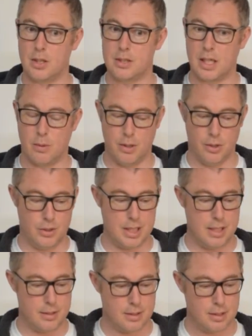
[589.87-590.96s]
on because they're quite
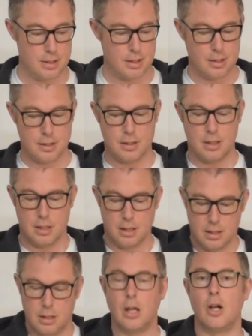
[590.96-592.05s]
noisy.
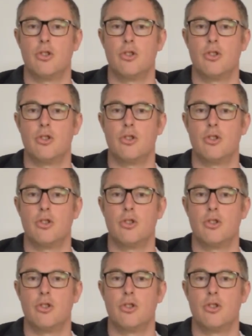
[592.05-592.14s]
I'll